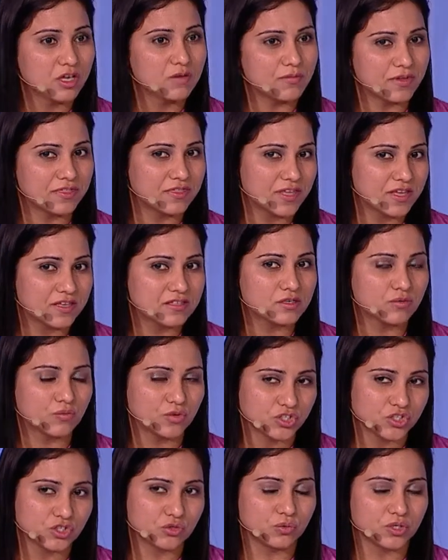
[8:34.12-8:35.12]
but things that we
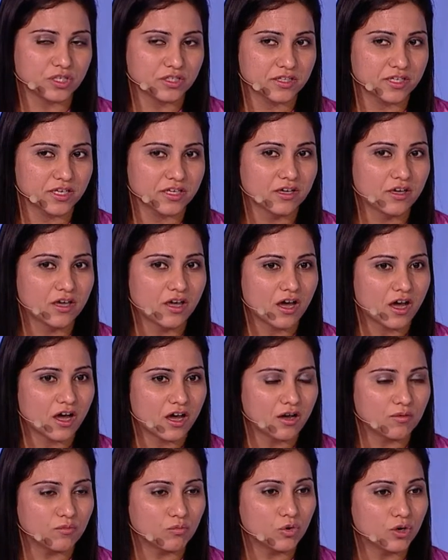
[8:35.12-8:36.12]
should really
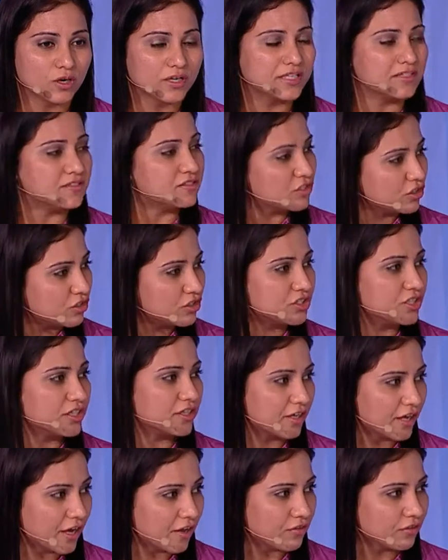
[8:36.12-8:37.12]
work in synergy
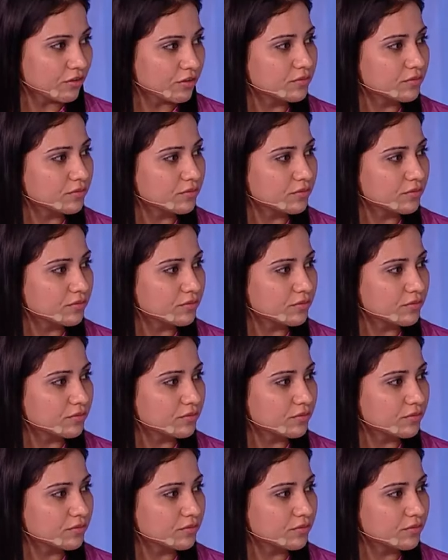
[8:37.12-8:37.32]
together.